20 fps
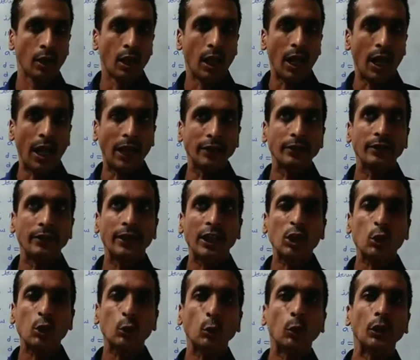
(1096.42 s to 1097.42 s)
And the next
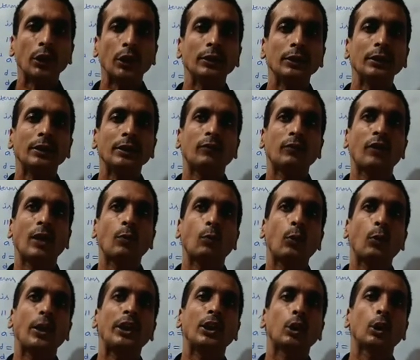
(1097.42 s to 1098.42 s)
one,
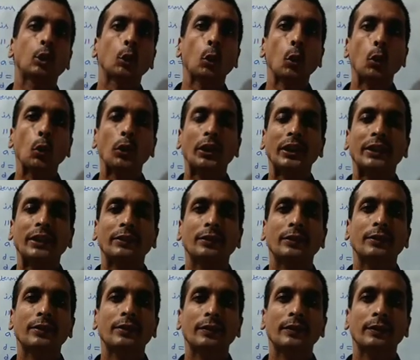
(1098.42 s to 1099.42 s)
5.2, in
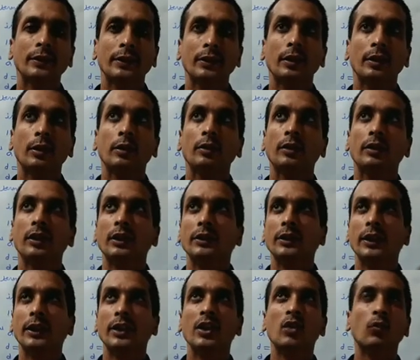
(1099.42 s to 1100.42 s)
this there
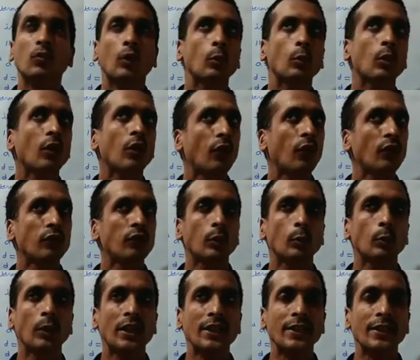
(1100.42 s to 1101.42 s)
is formula. One formula
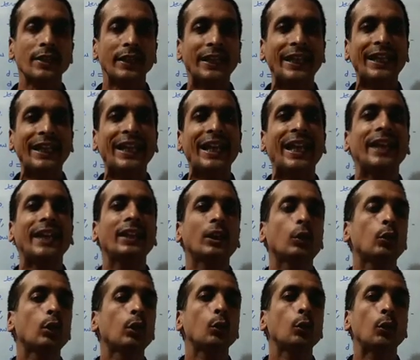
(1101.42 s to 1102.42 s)
is an
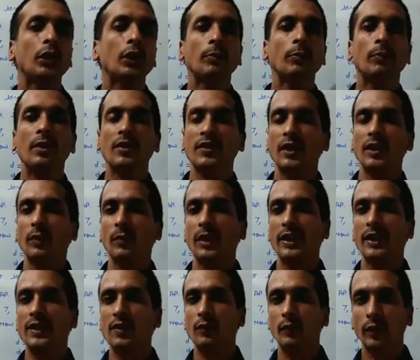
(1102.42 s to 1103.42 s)
equal to a plus n
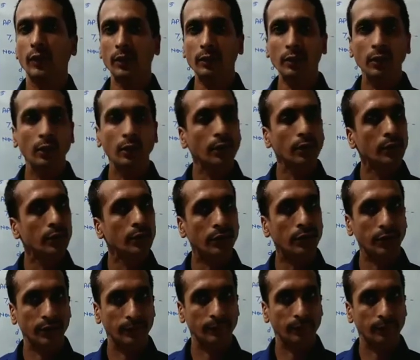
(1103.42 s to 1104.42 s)
minus 1
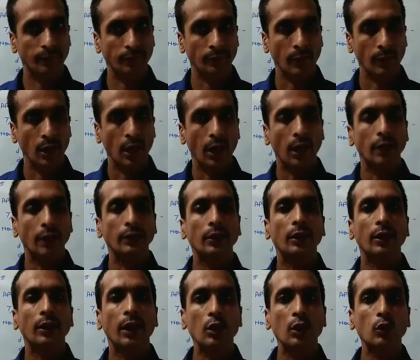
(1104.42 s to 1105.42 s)
d, and the
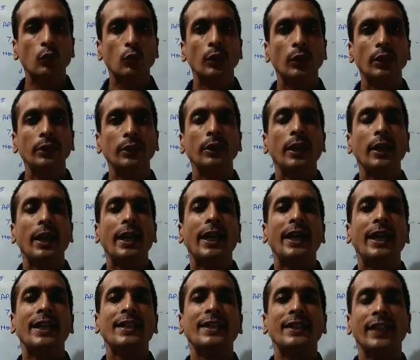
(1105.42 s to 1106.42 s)
last one
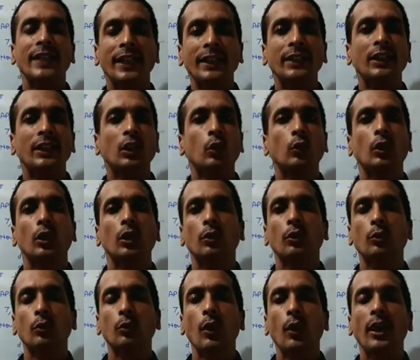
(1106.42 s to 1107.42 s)
Sn equal
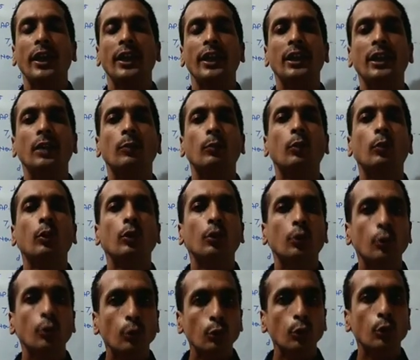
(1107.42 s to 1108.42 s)
to n upon
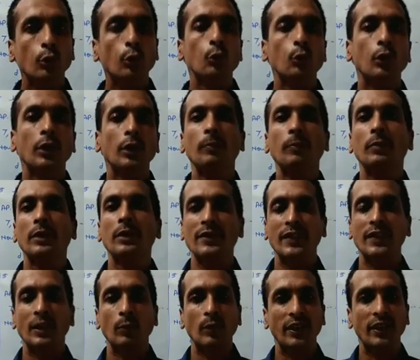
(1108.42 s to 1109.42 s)
2, 2a plus n
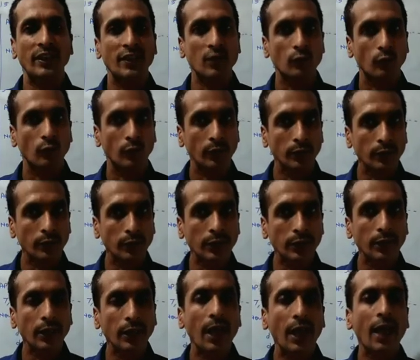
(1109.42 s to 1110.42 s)
minus 1 d,
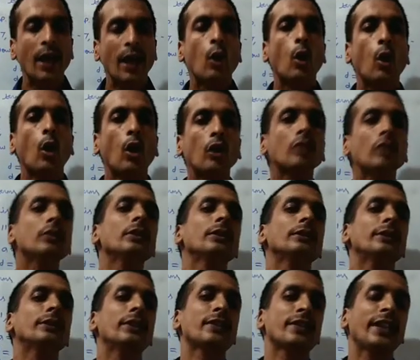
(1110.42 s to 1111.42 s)
or the
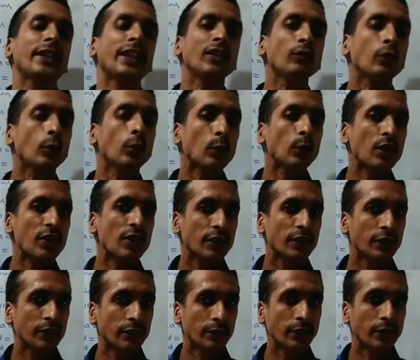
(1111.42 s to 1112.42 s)
second formula is
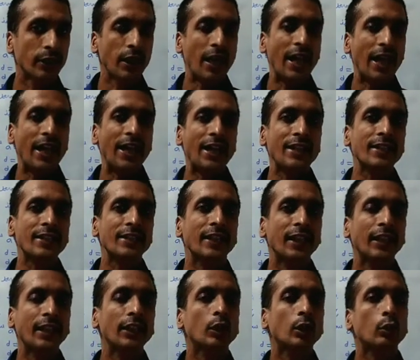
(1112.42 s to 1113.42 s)
here Sn
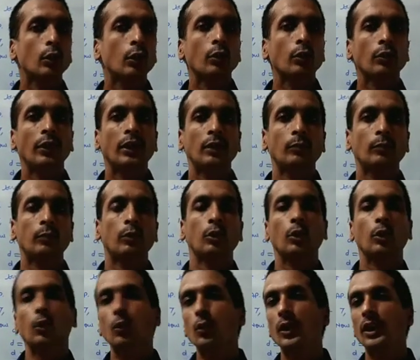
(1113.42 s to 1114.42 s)
equal to n upon
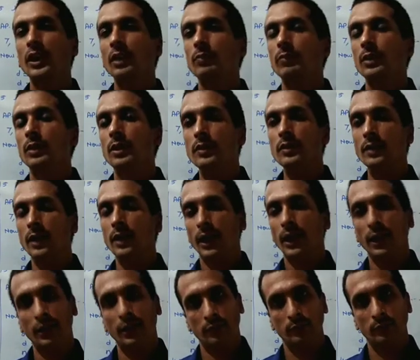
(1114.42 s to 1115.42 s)
2a plus
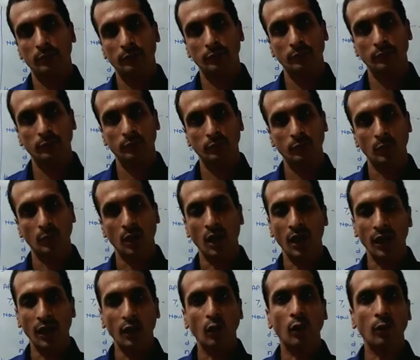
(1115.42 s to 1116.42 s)
l. I
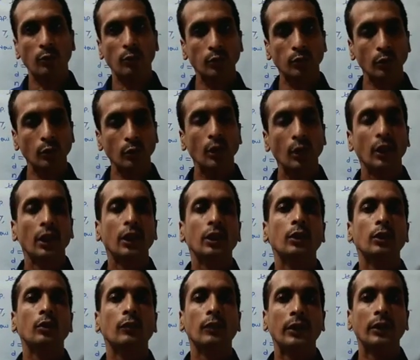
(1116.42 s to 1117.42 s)
hope so you
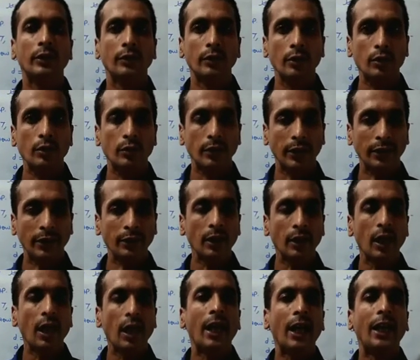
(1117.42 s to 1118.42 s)
will understand,
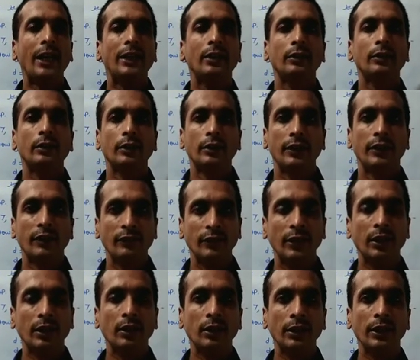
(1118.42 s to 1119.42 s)
and
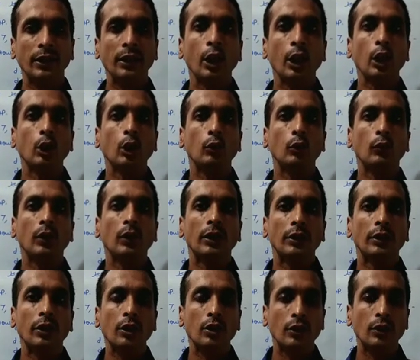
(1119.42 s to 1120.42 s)
definitely you will
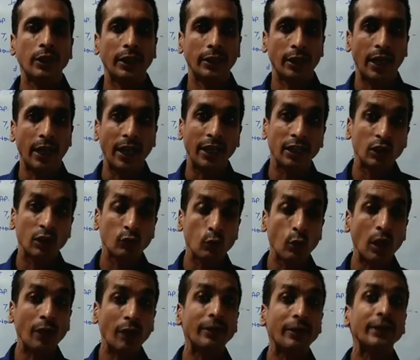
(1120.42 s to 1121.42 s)
understand. And if you
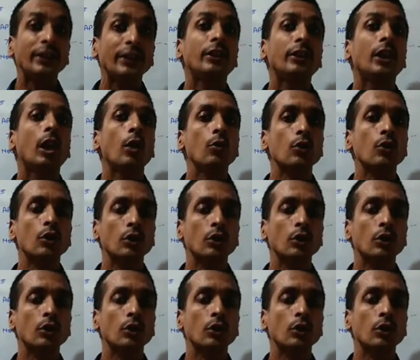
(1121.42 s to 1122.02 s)
have any doubts,